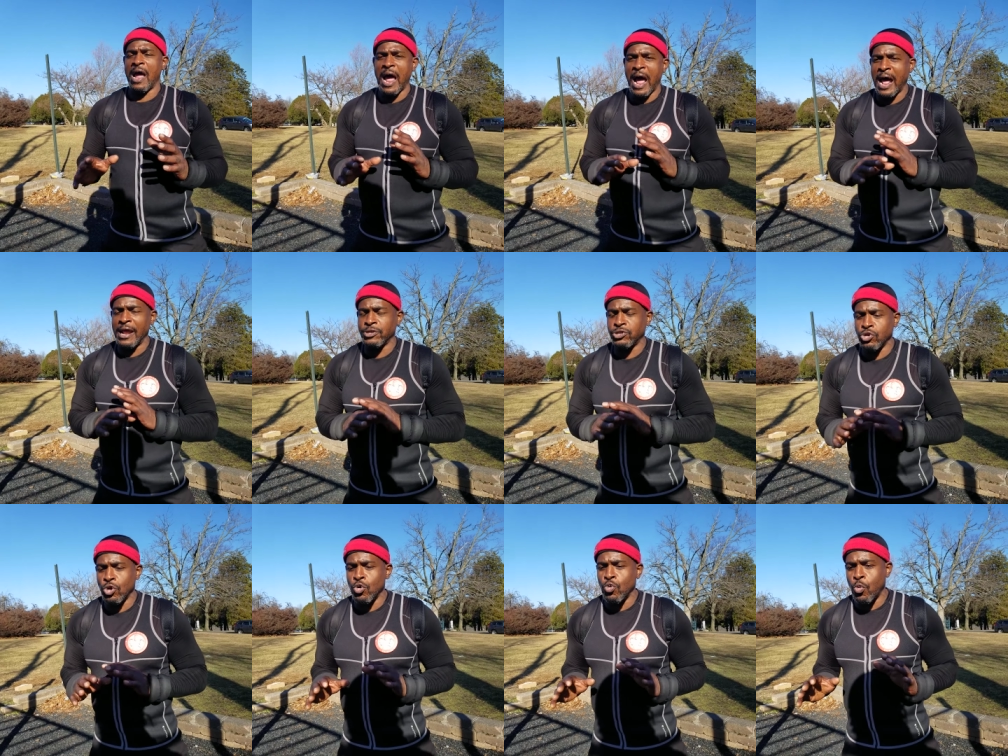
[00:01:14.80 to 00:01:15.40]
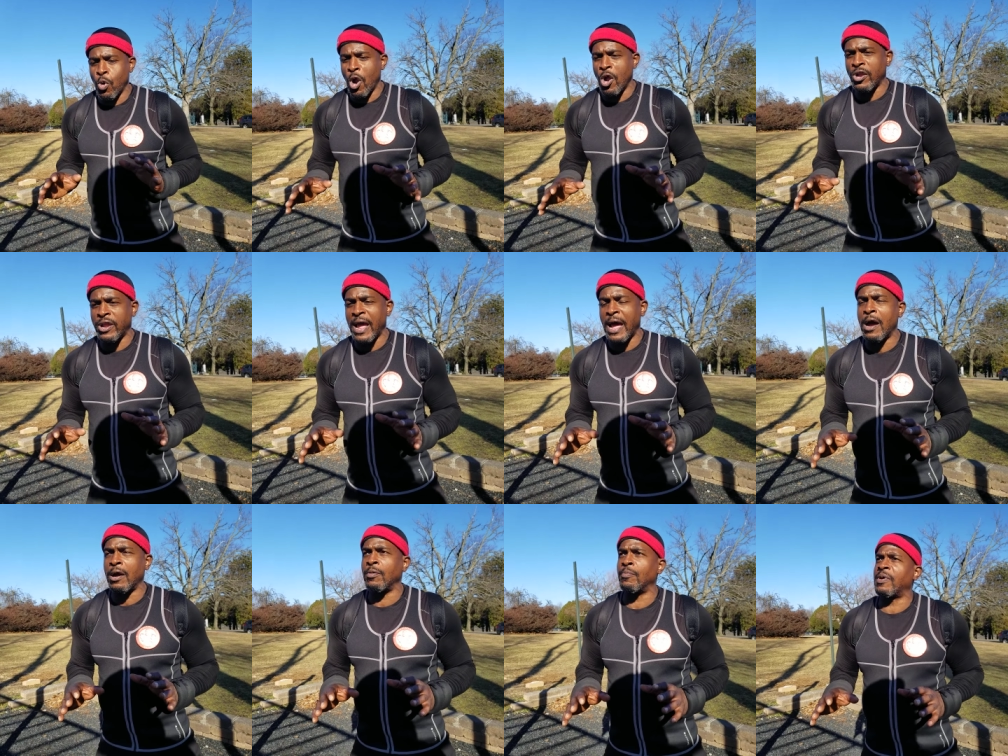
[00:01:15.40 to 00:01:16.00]
I do work
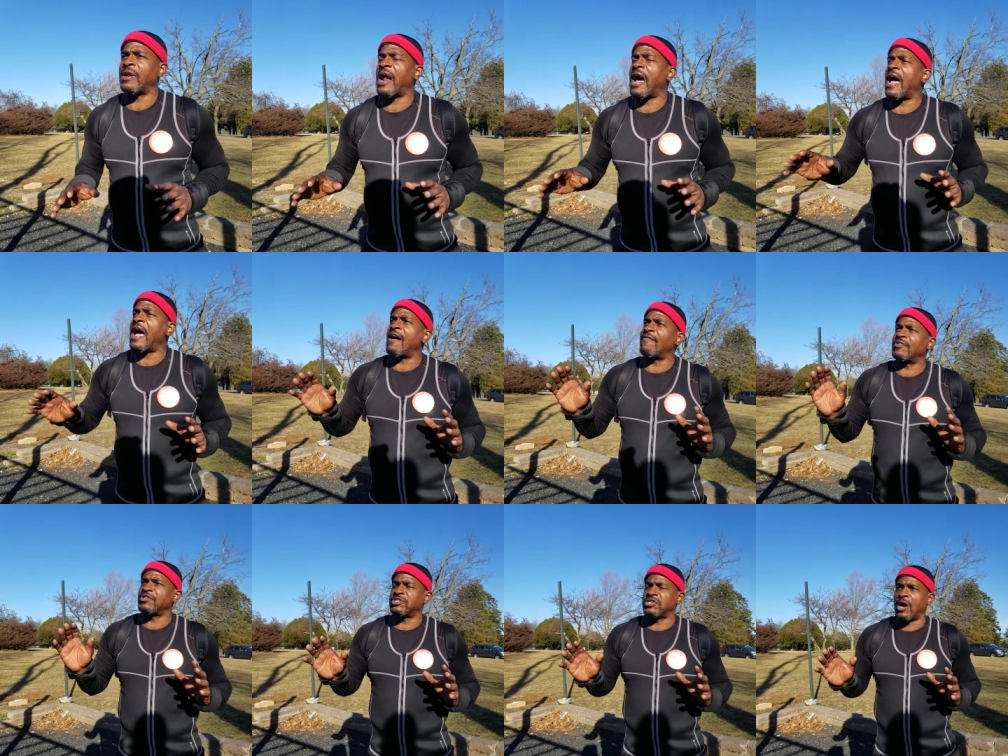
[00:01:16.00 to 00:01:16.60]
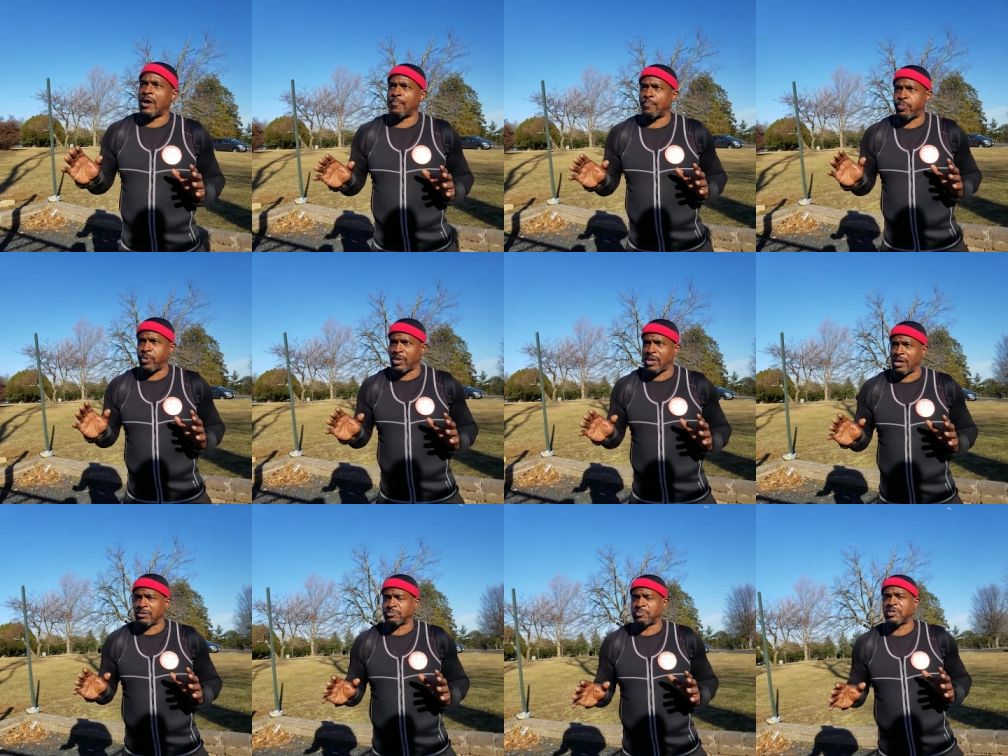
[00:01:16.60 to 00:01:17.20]
out, but I haven't done
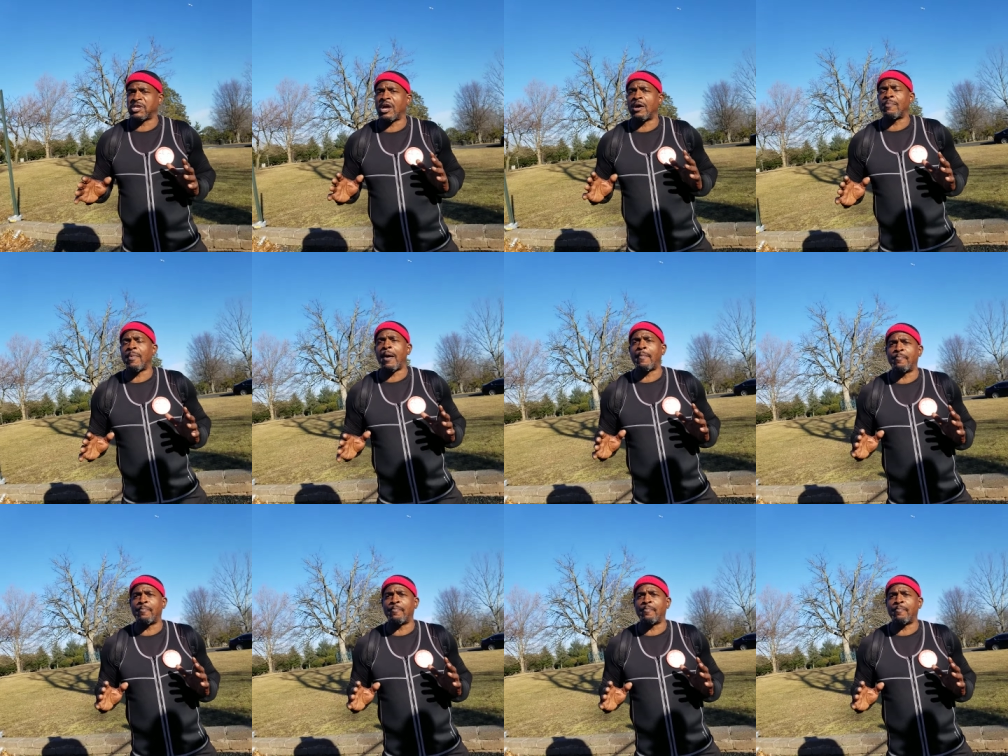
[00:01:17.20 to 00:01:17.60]
pull-ups because my